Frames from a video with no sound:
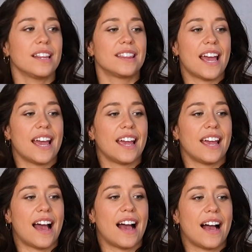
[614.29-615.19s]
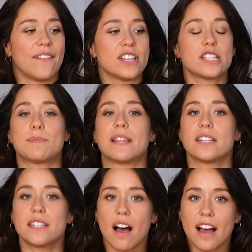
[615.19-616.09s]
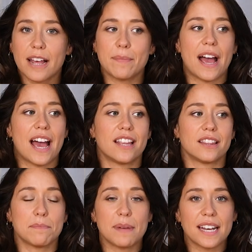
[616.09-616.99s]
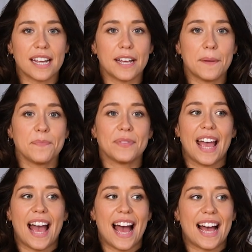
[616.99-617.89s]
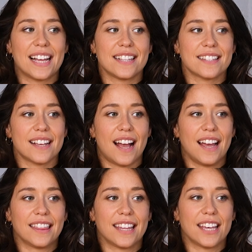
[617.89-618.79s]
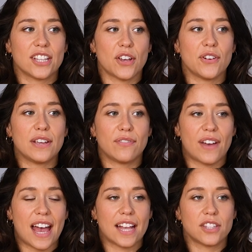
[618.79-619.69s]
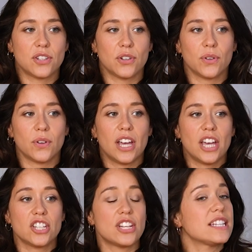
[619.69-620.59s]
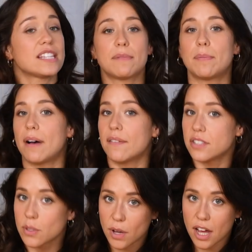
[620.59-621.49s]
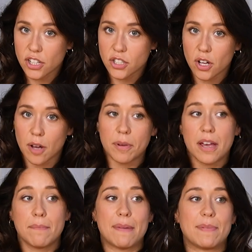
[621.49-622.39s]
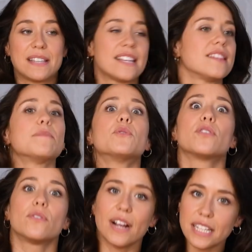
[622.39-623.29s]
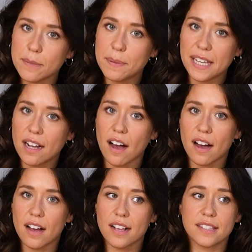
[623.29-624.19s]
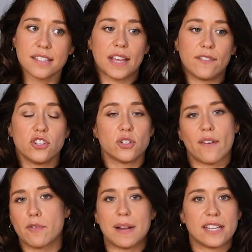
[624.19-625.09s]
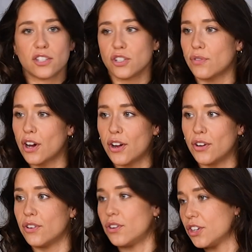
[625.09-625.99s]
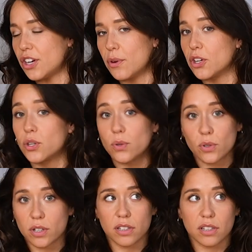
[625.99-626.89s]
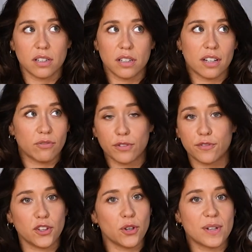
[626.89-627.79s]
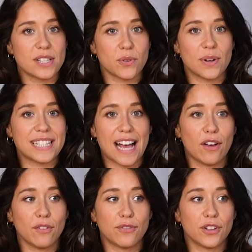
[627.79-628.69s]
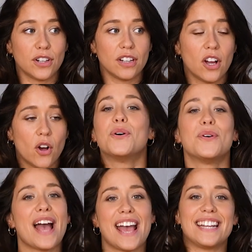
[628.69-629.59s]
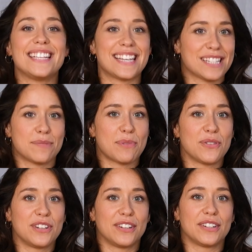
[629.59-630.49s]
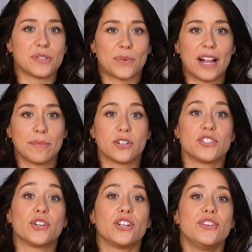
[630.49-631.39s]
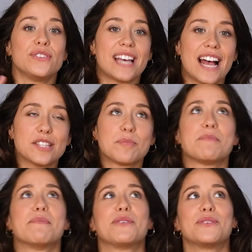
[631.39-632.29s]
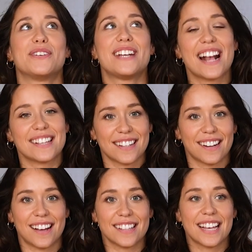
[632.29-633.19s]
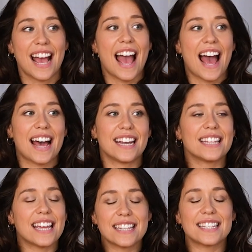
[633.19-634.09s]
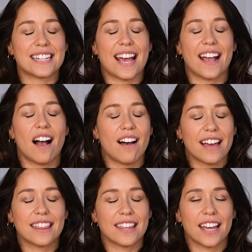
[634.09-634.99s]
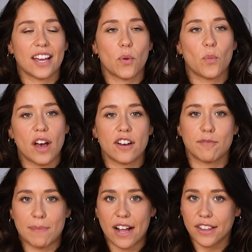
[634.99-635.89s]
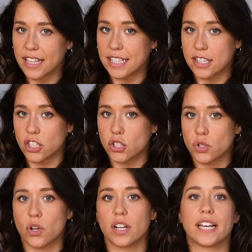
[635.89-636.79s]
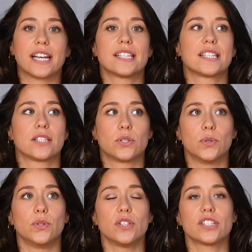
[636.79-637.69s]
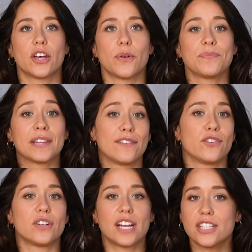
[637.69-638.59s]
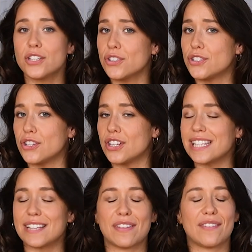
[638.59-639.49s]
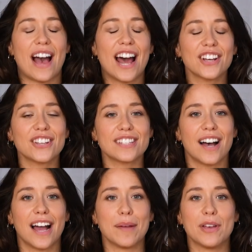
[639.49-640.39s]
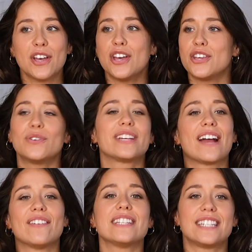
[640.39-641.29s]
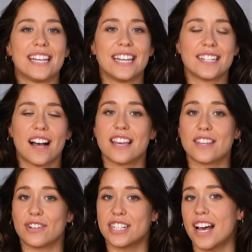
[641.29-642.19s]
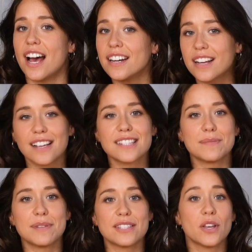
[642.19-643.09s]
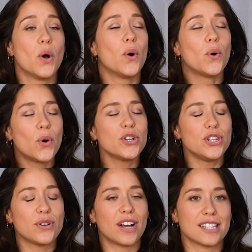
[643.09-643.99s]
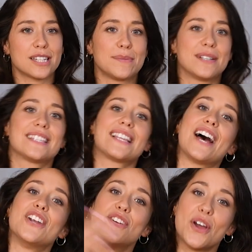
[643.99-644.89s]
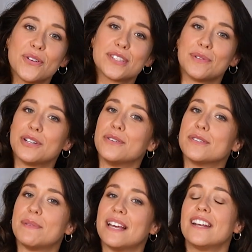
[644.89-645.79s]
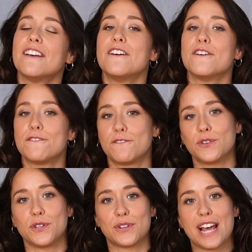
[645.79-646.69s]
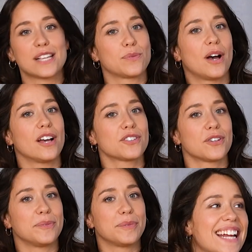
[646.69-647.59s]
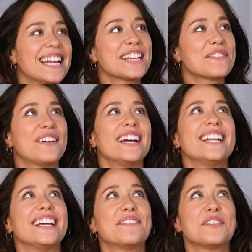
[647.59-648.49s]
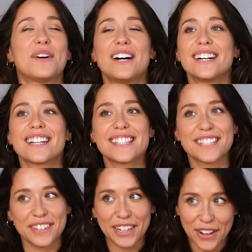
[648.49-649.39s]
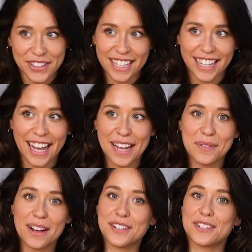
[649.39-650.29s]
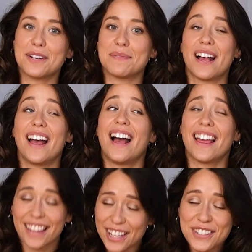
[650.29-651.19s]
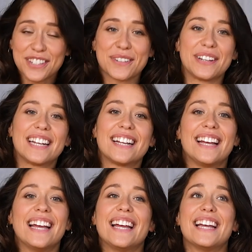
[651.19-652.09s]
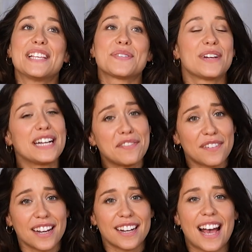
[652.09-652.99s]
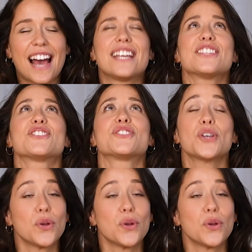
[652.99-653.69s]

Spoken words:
They have spent the time and the money, and I think it's only fair to chase them up after the workshop, maybe send them all the recipe cards. If you do have a place on your own, you know, a Google review is always helpful, or any testimonial as well, because you can use that to promote your next class. And at the end of the day, I think word of mouth is the strongest tool. So if you're nice to your students, if they've had a good time, you're guaranteed either return customers or new customers that know someone who's been for your next workshop. And I think finally, if you are considering hosting a cake workshop, I think you should do it. It's really fun and it's so